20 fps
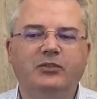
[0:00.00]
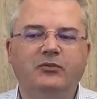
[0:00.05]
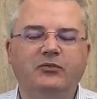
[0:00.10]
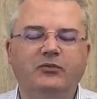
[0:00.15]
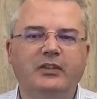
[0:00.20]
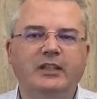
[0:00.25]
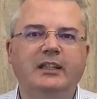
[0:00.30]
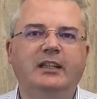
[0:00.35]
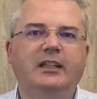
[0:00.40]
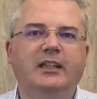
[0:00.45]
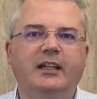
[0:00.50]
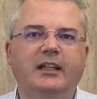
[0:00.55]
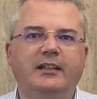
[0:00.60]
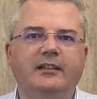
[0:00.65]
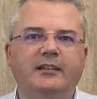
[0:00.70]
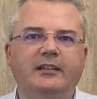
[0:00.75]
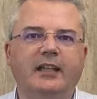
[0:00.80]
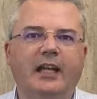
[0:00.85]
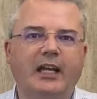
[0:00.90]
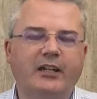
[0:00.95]

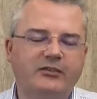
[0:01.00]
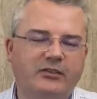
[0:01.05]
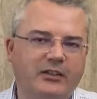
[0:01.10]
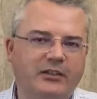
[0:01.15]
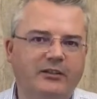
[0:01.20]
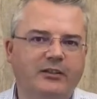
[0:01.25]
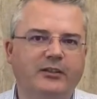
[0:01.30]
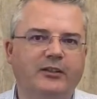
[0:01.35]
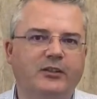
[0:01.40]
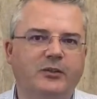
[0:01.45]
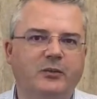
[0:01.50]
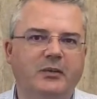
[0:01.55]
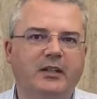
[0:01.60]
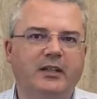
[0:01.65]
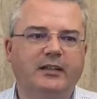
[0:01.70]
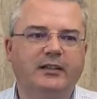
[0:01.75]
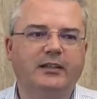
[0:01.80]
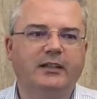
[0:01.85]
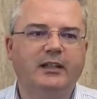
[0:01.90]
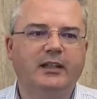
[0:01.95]
realizing, actually, do you know
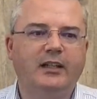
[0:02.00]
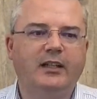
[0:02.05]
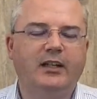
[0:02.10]
what?